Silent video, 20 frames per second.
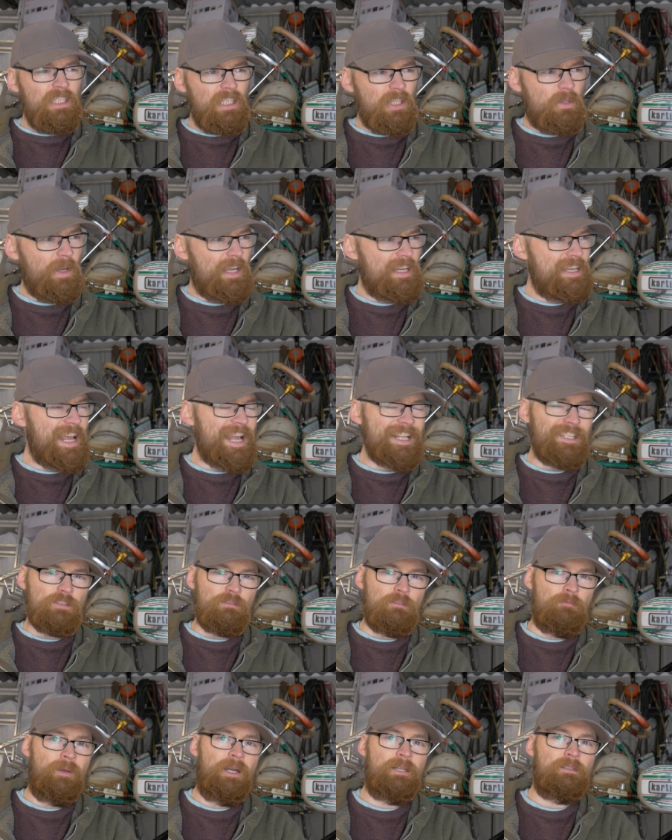a quick
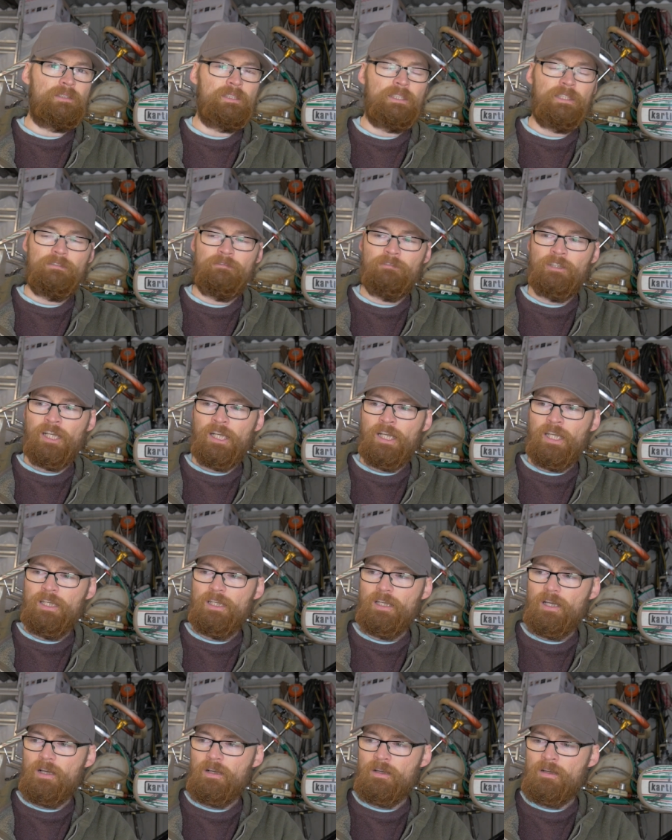natter about it, really,
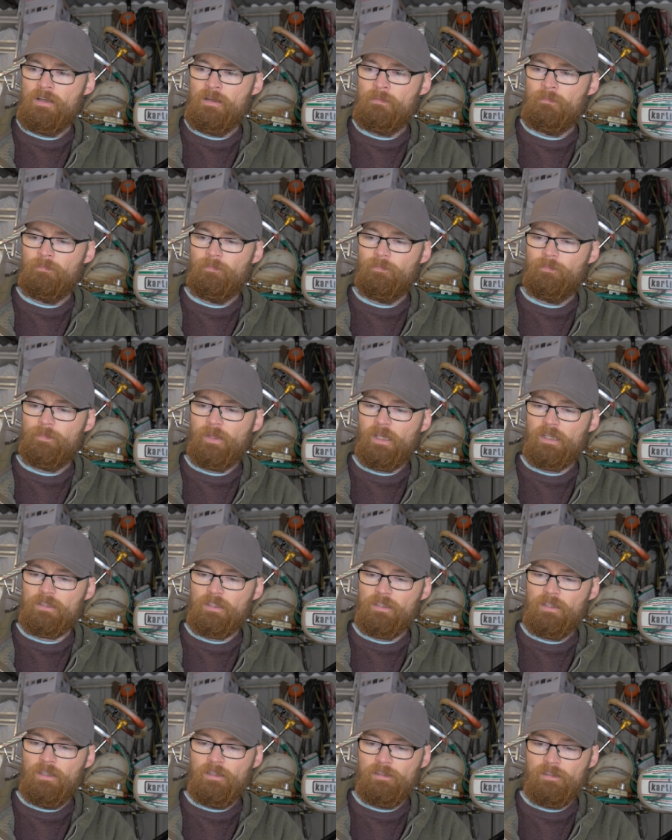um, because
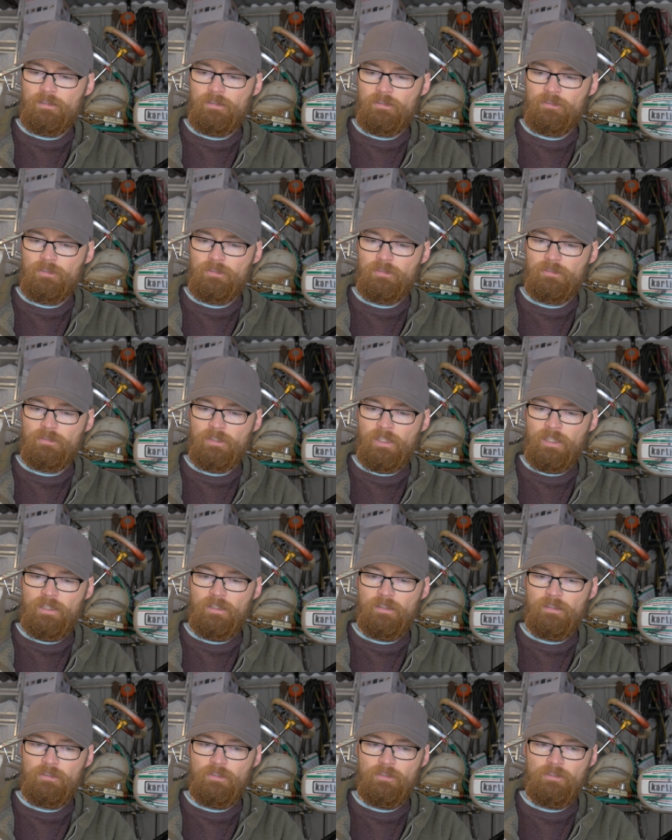I think
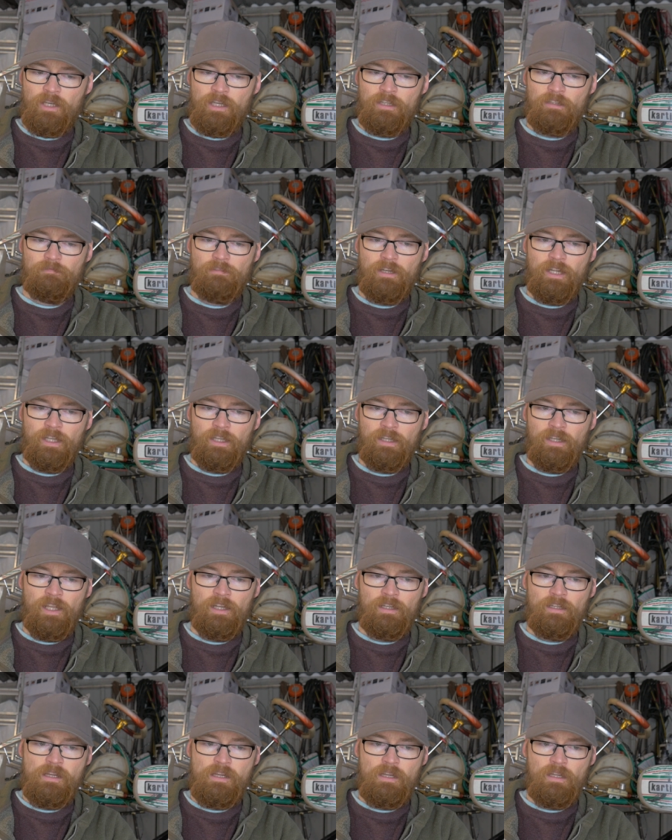uh, Susanna
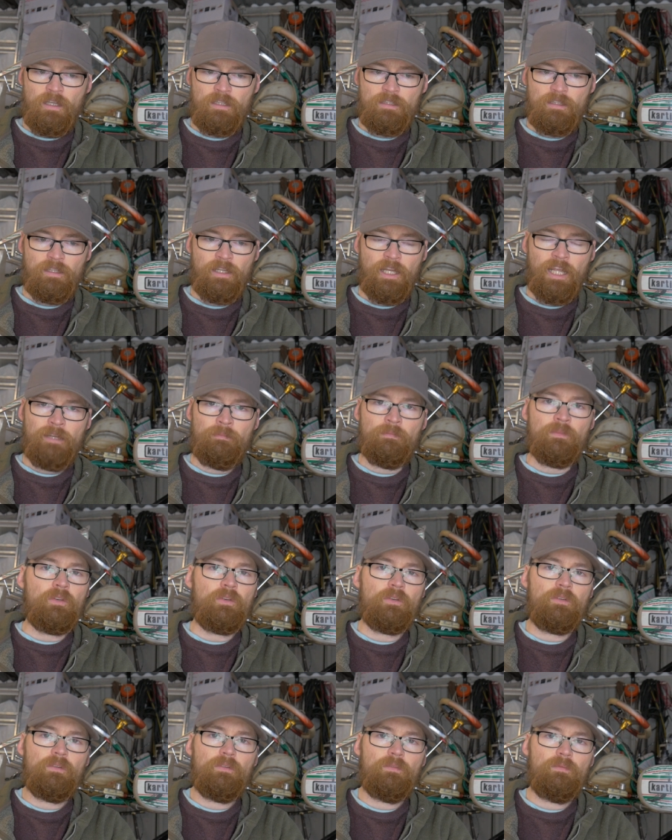Raganelli is a name
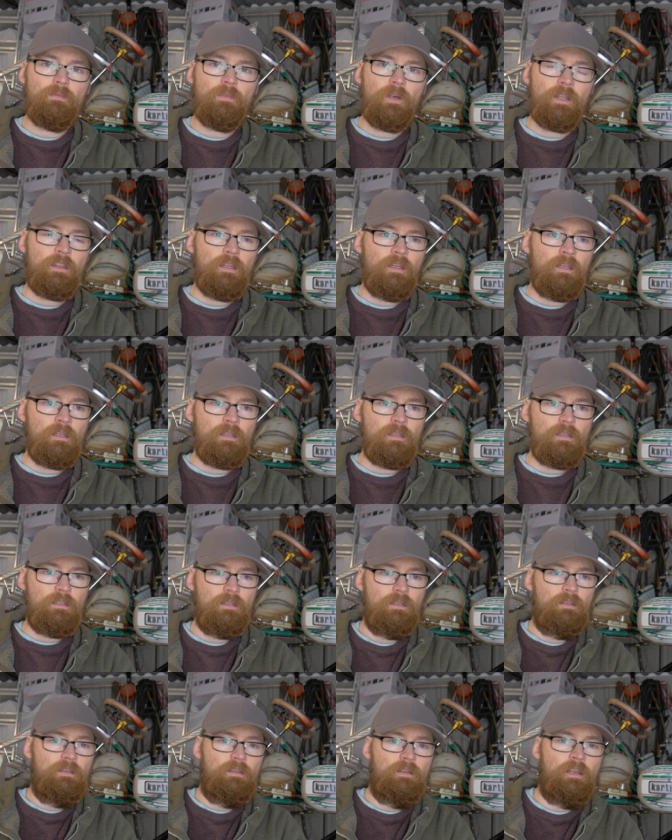that I think
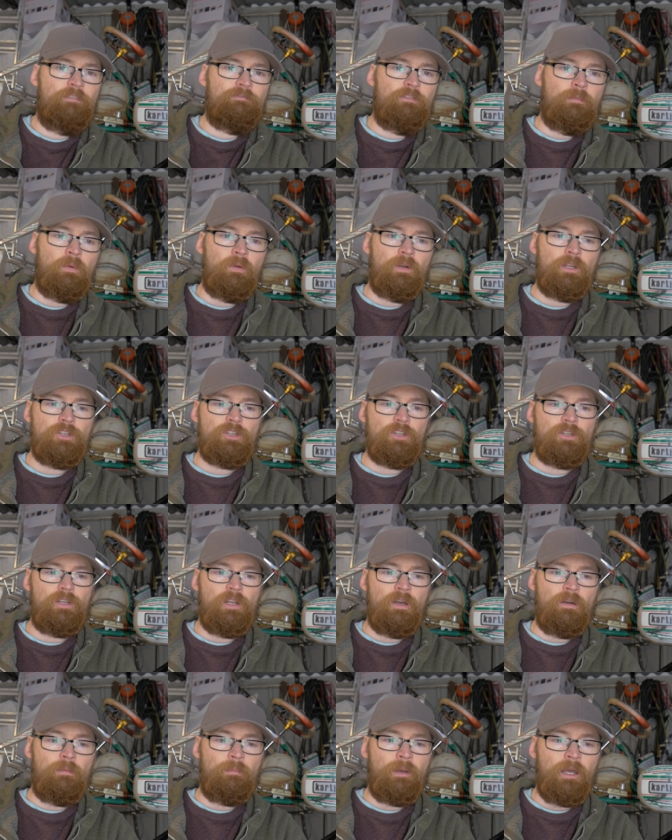everybody should
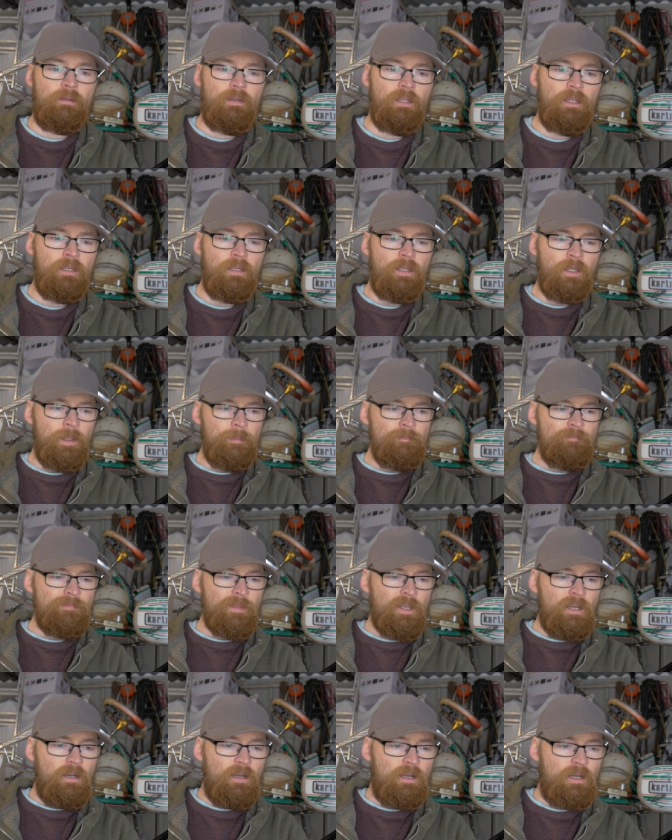know about it.
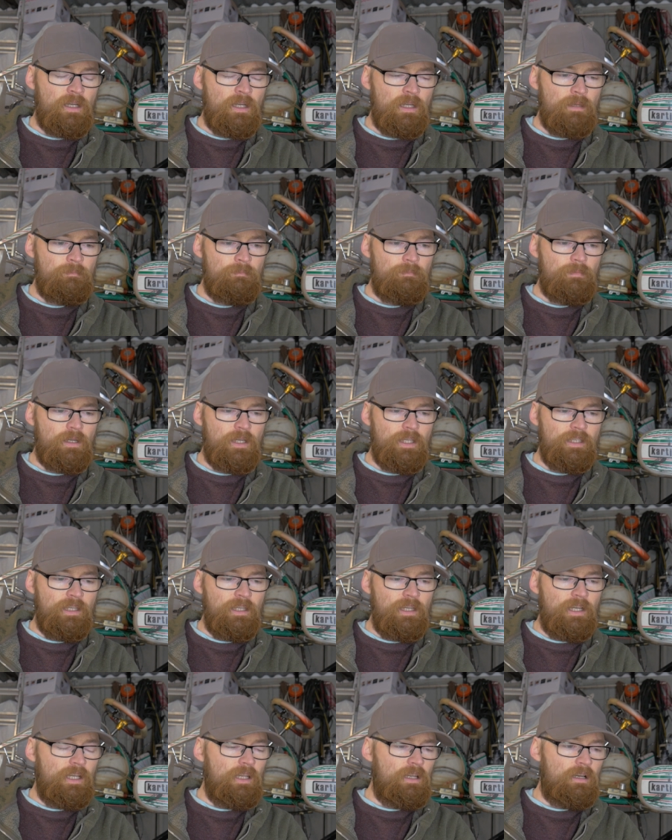Um, I
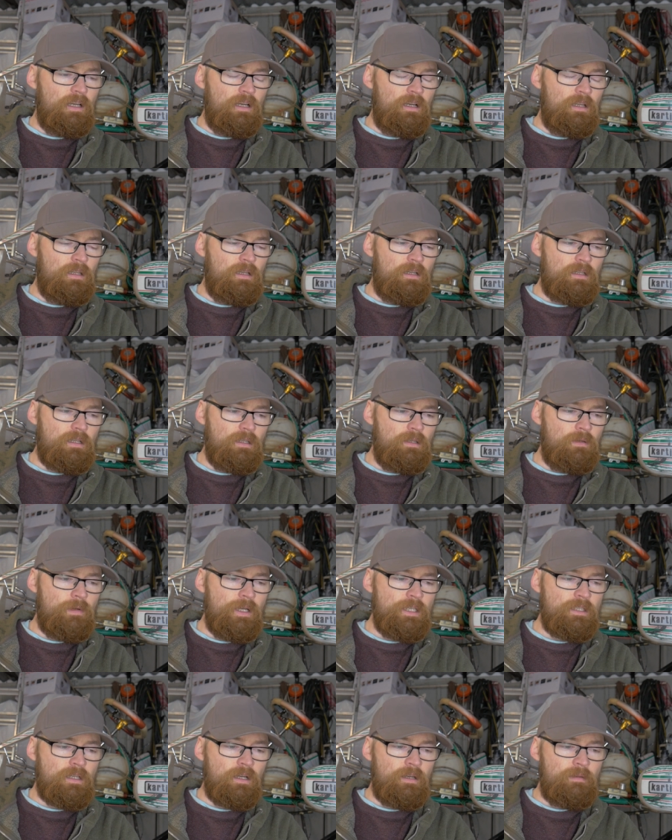think I uh, like I, uh, like I
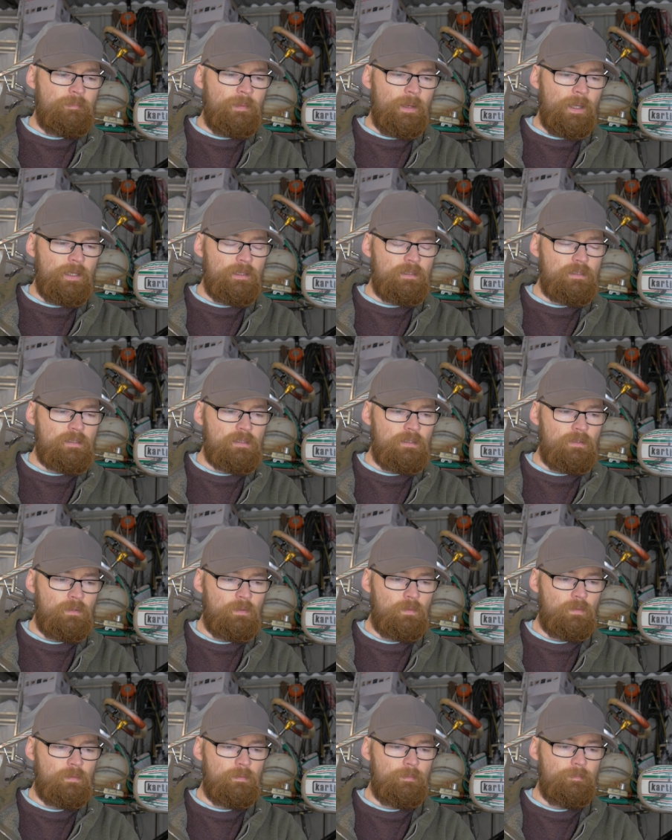always go back
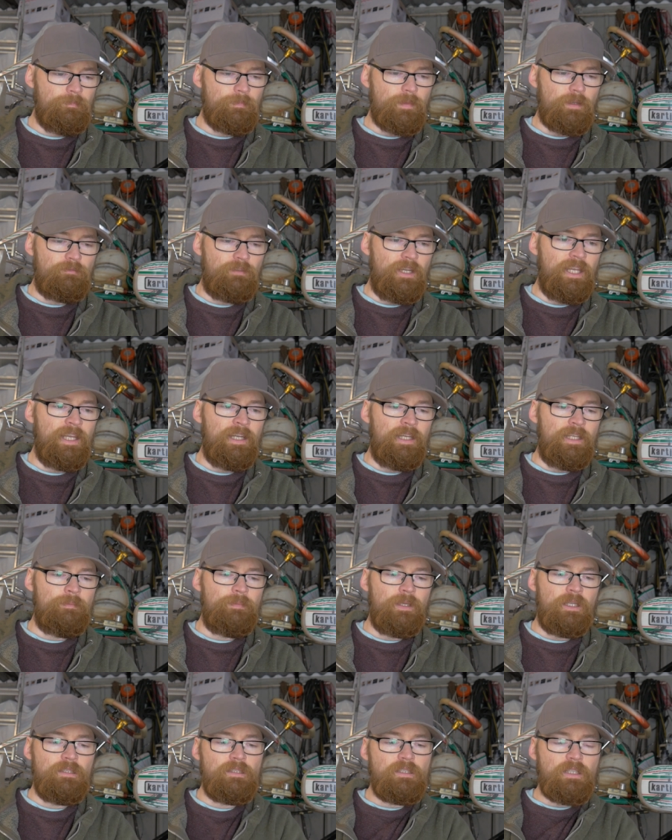to really
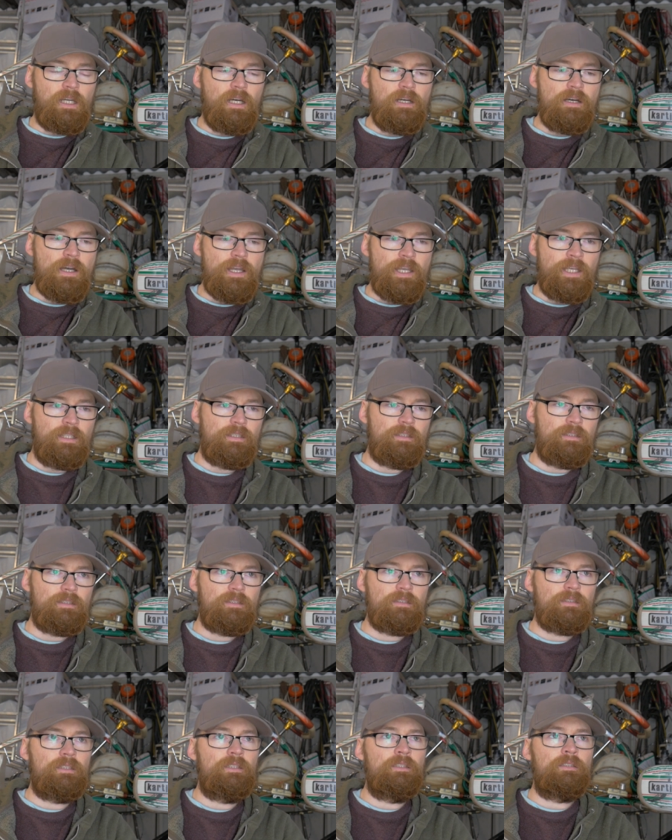because karting isn't
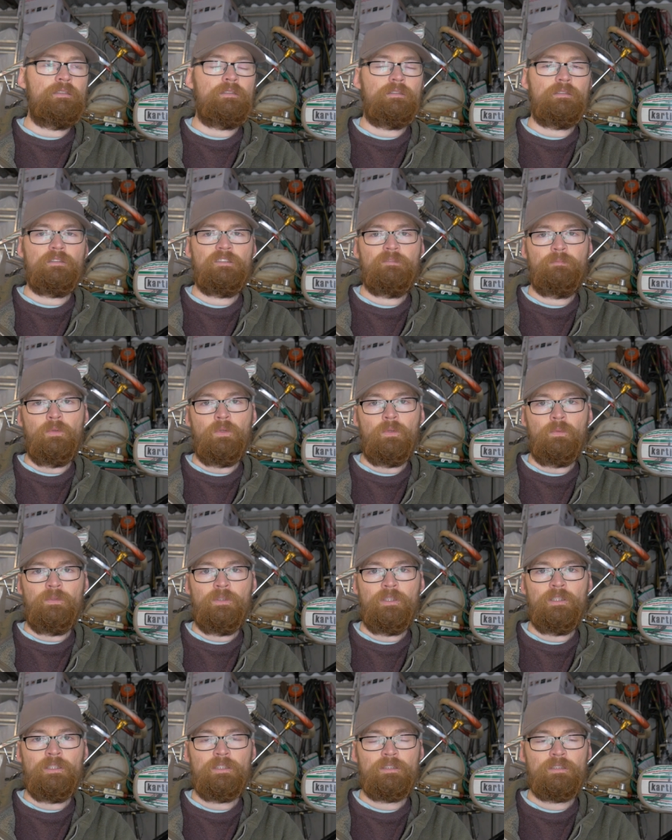seen as a sport
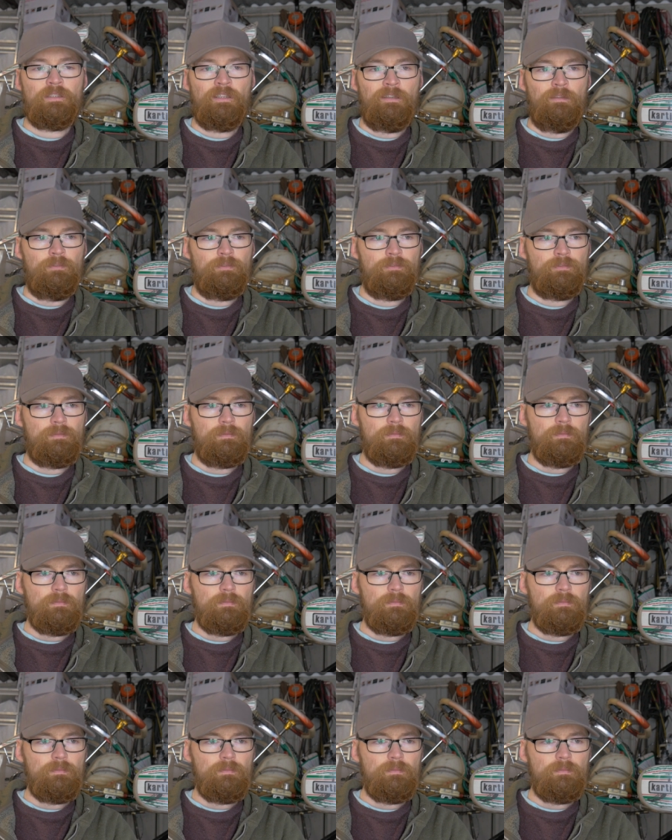within itself